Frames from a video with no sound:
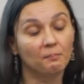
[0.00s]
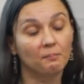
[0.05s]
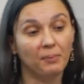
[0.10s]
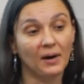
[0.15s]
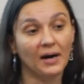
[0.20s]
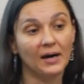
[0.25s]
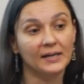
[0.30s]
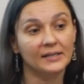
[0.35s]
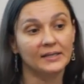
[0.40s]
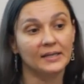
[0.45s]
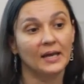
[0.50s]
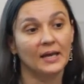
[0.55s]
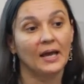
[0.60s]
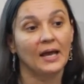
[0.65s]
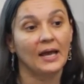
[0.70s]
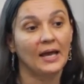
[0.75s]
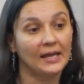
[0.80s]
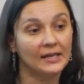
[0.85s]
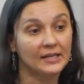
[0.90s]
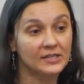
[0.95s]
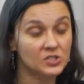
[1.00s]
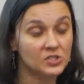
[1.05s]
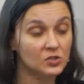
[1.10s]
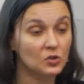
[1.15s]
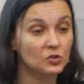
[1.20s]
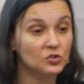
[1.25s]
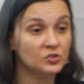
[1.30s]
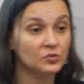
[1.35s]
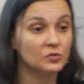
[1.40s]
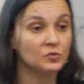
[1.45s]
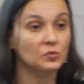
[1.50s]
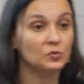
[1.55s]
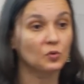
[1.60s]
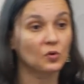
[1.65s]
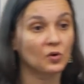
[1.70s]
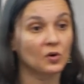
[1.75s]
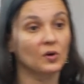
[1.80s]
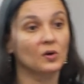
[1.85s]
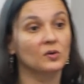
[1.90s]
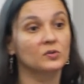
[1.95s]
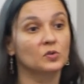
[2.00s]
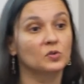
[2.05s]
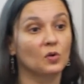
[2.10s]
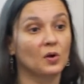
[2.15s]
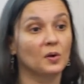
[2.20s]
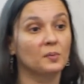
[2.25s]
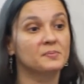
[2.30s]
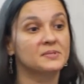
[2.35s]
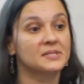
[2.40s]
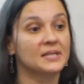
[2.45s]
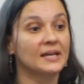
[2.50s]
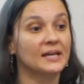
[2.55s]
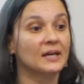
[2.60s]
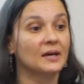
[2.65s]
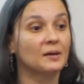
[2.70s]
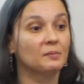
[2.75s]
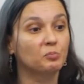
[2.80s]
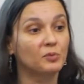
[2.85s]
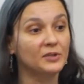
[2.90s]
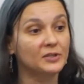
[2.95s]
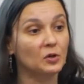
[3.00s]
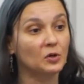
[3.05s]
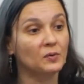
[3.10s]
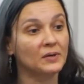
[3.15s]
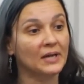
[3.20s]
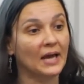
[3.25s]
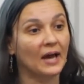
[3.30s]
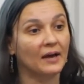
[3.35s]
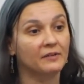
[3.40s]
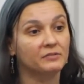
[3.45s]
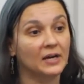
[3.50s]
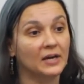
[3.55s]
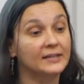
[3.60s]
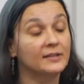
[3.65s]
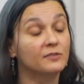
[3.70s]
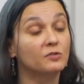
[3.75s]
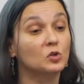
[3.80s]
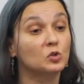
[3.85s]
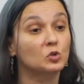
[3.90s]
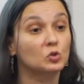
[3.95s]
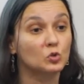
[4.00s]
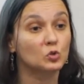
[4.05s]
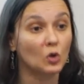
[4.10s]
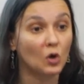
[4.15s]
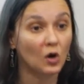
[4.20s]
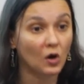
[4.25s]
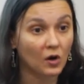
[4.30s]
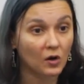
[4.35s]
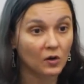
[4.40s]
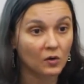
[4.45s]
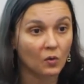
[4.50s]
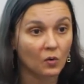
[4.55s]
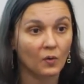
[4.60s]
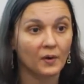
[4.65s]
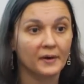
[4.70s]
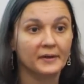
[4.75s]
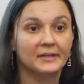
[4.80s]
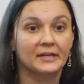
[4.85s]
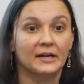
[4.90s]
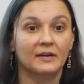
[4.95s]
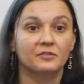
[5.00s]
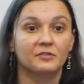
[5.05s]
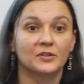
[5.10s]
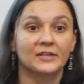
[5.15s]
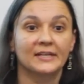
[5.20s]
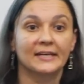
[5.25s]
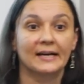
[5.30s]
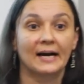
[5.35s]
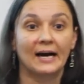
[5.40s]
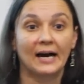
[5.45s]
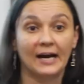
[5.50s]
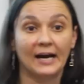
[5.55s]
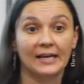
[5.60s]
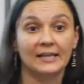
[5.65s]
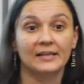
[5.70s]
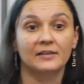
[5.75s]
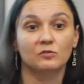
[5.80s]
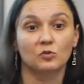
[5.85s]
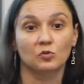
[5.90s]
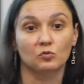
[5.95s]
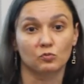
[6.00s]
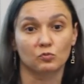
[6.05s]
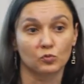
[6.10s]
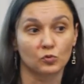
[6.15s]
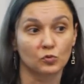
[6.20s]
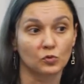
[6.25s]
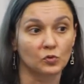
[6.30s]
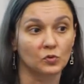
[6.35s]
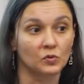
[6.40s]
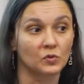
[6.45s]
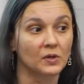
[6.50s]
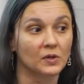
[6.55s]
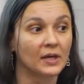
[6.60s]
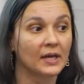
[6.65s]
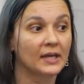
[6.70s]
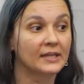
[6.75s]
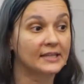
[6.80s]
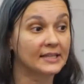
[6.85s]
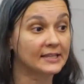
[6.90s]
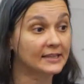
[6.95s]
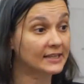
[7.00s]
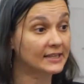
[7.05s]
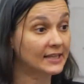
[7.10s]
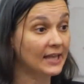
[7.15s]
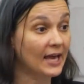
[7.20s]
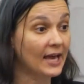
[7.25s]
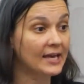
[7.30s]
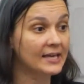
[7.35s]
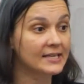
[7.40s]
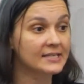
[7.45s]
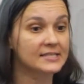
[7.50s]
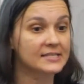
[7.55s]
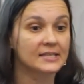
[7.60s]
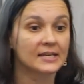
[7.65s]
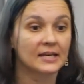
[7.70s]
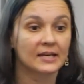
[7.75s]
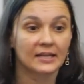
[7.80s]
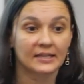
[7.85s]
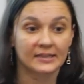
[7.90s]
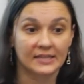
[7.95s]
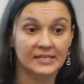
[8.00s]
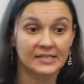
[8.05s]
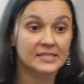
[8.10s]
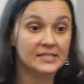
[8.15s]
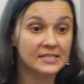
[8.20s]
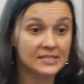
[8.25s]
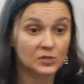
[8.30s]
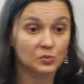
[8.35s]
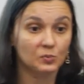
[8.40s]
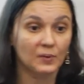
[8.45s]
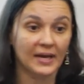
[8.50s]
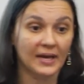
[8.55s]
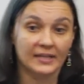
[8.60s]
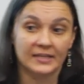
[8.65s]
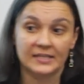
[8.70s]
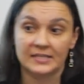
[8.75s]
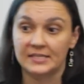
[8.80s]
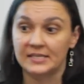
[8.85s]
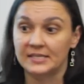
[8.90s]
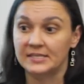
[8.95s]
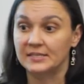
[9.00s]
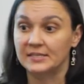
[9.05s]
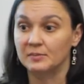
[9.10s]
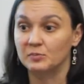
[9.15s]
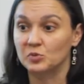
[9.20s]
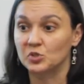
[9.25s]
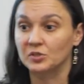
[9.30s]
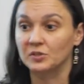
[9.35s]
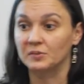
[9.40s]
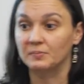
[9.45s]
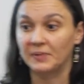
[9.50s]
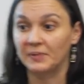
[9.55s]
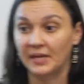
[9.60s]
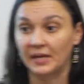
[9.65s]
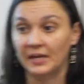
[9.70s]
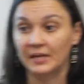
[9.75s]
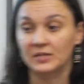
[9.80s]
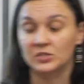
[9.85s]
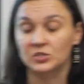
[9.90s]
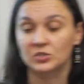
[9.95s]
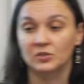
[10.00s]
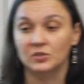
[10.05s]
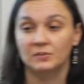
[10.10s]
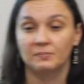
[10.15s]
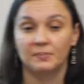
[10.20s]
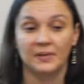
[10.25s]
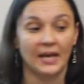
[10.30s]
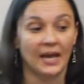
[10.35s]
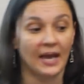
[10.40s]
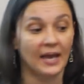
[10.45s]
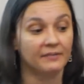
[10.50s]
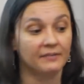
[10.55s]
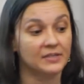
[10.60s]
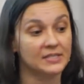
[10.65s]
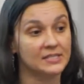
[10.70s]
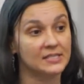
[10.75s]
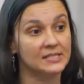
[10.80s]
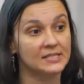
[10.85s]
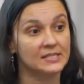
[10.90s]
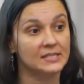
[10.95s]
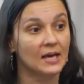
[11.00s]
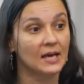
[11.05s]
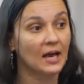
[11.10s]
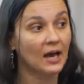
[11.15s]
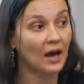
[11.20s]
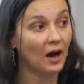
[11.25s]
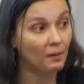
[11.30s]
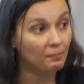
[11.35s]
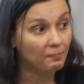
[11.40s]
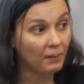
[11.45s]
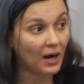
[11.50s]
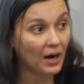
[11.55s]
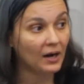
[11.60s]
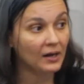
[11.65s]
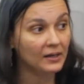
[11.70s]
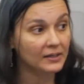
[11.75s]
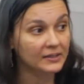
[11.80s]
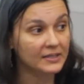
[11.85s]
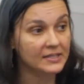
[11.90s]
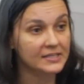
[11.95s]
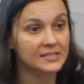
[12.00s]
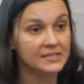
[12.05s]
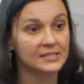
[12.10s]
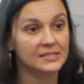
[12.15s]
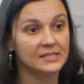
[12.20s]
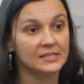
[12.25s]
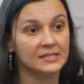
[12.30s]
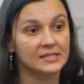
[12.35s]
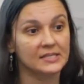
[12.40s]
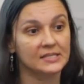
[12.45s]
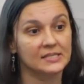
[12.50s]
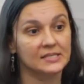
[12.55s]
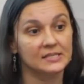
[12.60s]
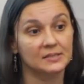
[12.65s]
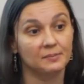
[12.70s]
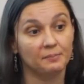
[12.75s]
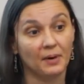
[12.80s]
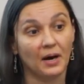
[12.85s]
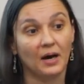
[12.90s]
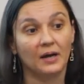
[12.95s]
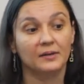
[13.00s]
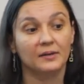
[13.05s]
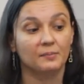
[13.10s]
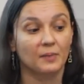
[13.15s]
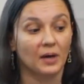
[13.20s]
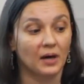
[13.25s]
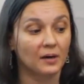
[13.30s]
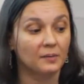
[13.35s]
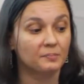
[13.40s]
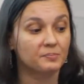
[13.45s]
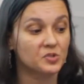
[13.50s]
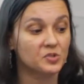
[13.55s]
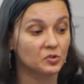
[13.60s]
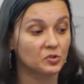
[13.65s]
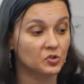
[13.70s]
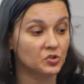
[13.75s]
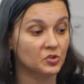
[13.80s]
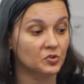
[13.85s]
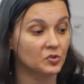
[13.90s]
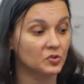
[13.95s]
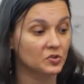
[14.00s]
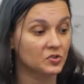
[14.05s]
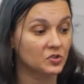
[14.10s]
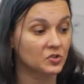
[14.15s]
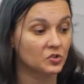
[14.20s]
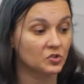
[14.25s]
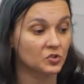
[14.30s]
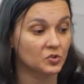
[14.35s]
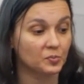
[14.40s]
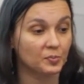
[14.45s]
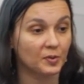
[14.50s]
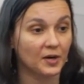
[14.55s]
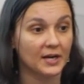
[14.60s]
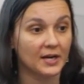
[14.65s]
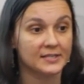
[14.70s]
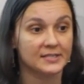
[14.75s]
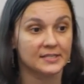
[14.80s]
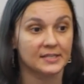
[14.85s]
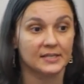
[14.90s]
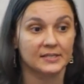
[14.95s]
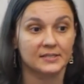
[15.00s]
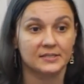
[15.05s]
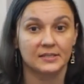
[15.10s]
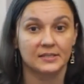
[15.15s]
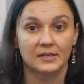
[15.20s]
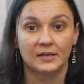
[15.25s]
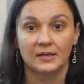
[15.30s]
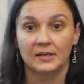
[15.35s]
But in a social norm setup, we don't have kind of a law or a governing high-level rule that says this is the way the system should behave. This is a bottom-up social process.